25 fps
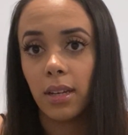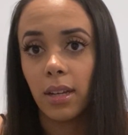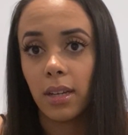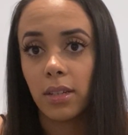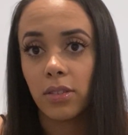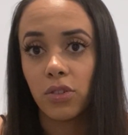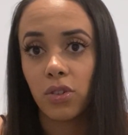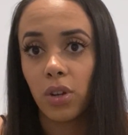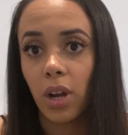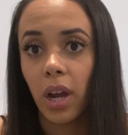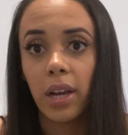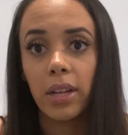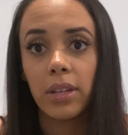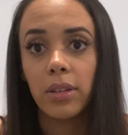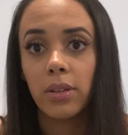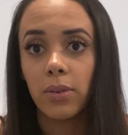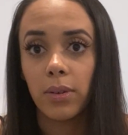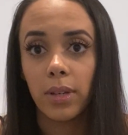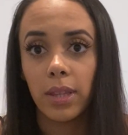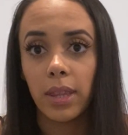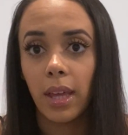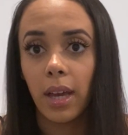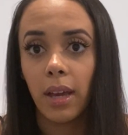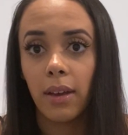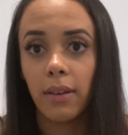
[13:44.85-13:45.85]
I tried
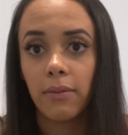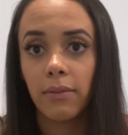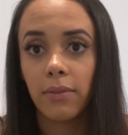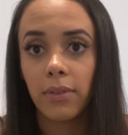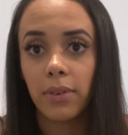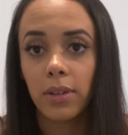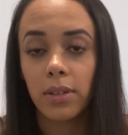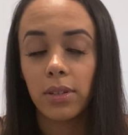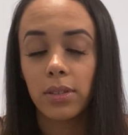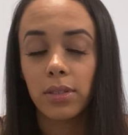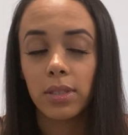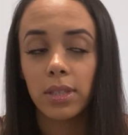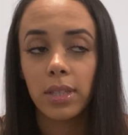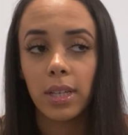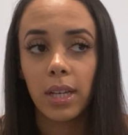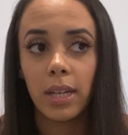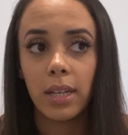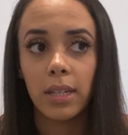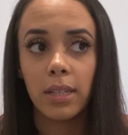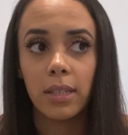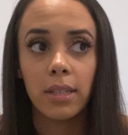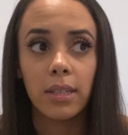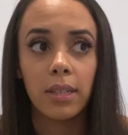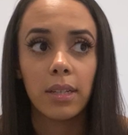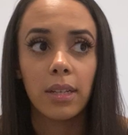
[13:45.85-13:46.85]
doing that first,
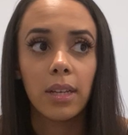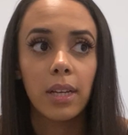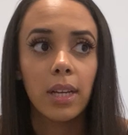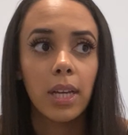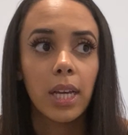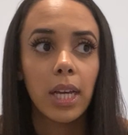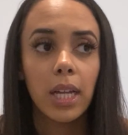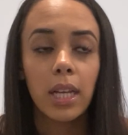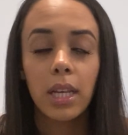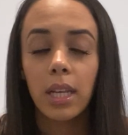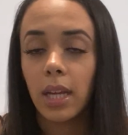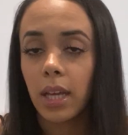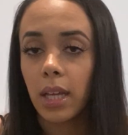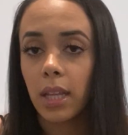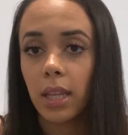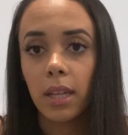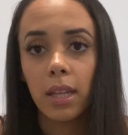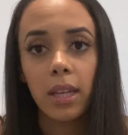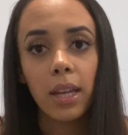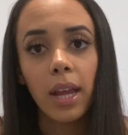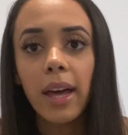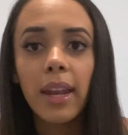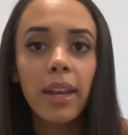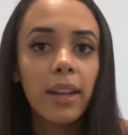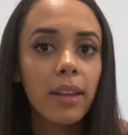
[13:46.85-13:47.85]
and
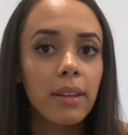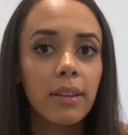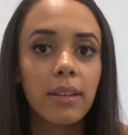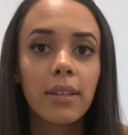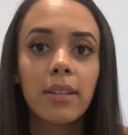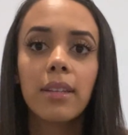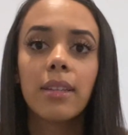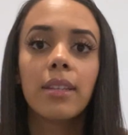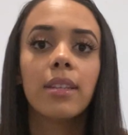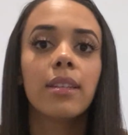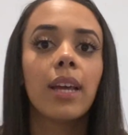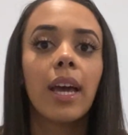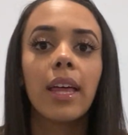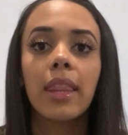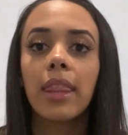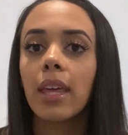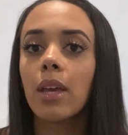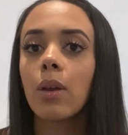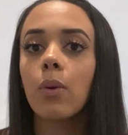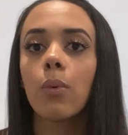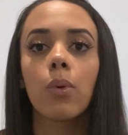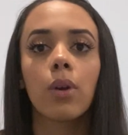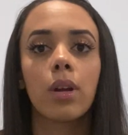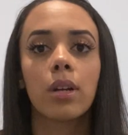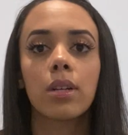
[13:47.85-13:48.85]

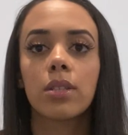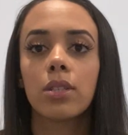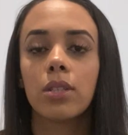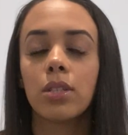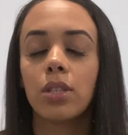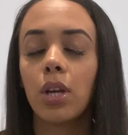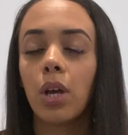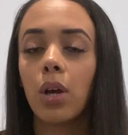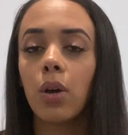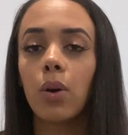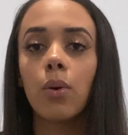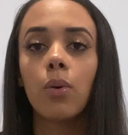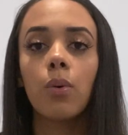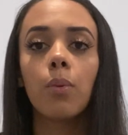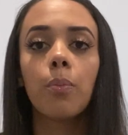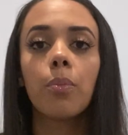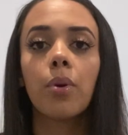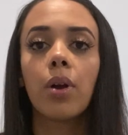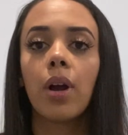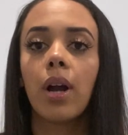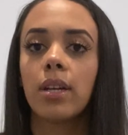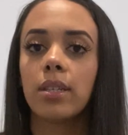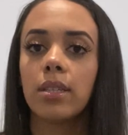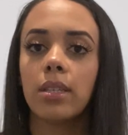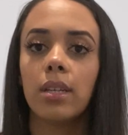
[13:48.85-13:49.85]
nothing worked. No
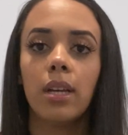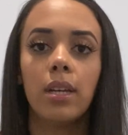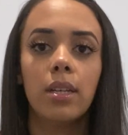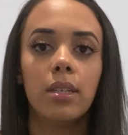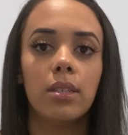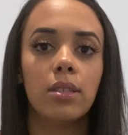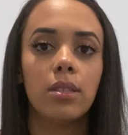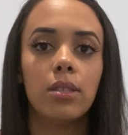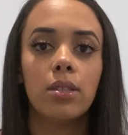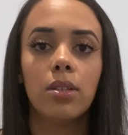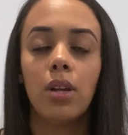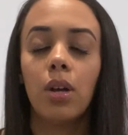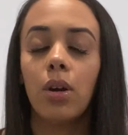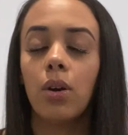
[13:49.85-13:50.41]
process,